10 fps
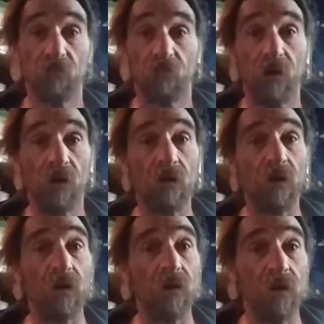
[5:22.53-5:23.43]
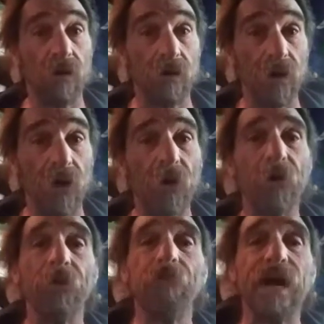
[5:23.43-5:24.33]
Ho, ho,
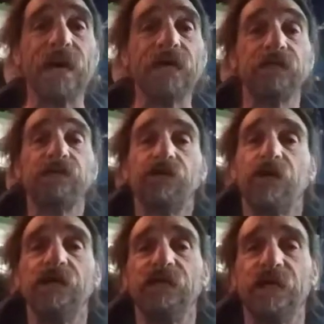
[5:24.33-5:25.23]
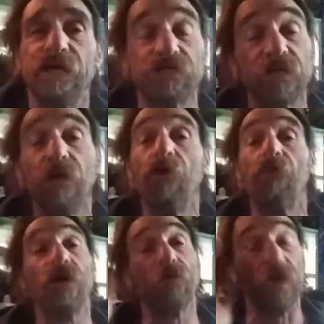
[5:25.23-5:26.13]
ho, my goodness.
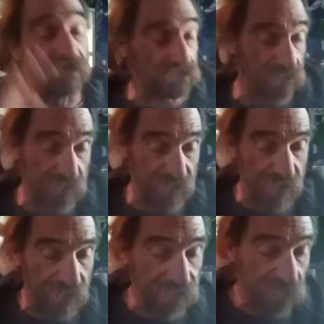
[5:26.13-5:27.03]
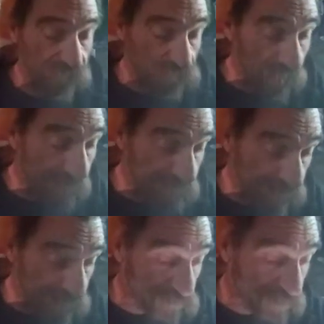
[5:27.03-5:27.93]
What a way to start the day. Drop
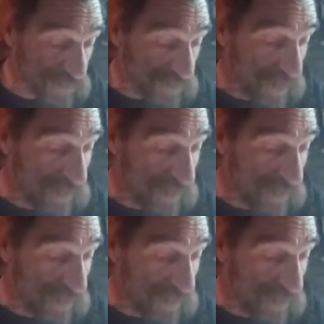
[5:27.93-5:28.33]
Dead gorgeous.